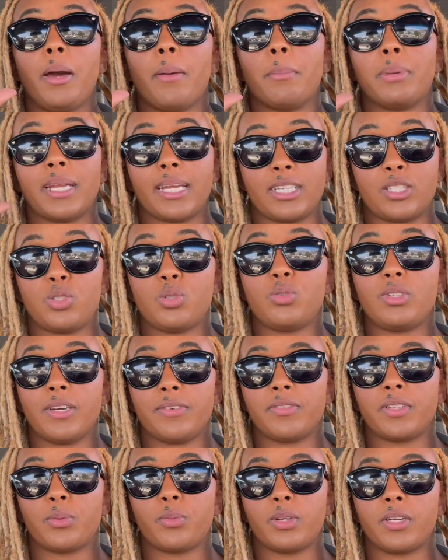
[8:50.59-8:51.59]
but I do
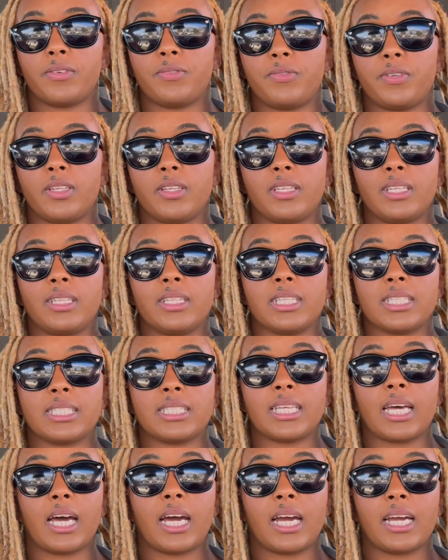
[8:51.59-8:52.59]
definitely want to fill in the
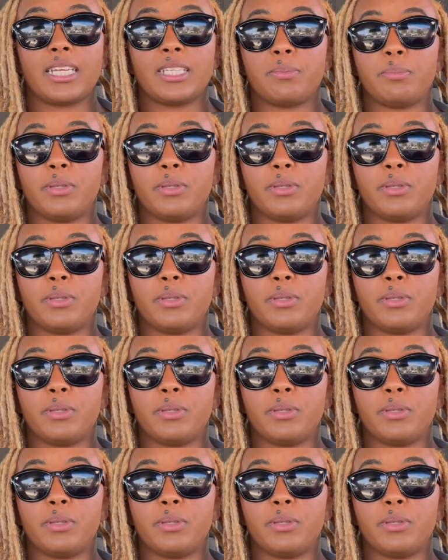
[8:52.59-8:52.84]
sides,